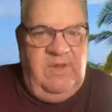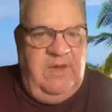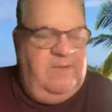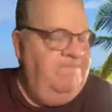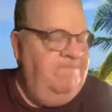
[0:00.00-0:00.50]

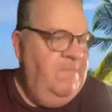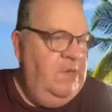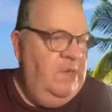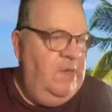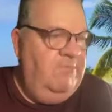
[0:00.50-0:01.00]
Like
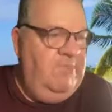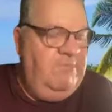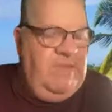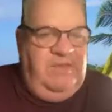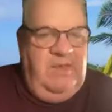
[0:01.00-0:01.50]

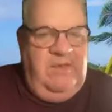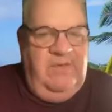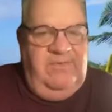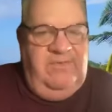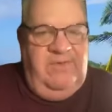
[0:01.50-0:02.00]
Matthew
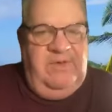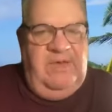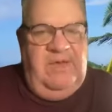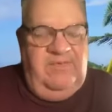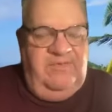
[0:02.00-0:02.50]
uses an
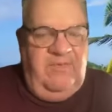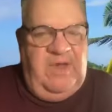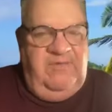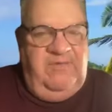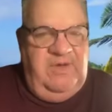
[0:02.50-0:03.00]

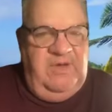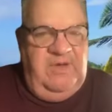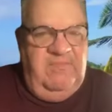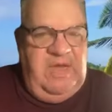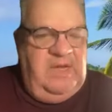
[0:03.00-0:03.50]
illustration
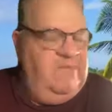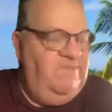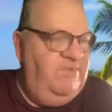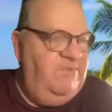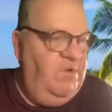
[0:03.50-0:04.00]
in many of
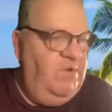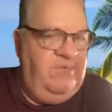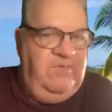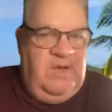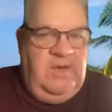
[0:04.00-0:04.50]
his
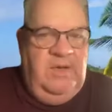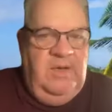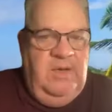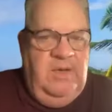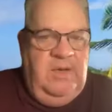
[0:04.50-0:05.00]
books that
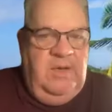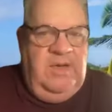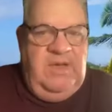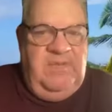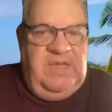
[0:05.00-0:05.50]

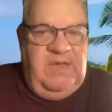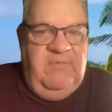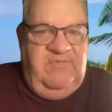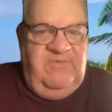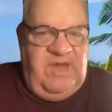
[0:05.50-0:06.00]
you don't
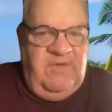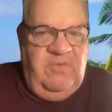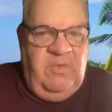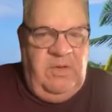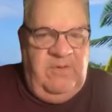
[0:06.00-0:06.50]
become a
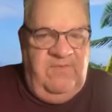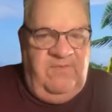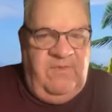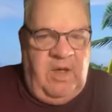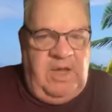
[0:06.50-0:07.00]
general and
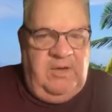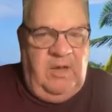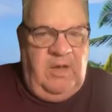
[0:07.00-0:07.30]
fight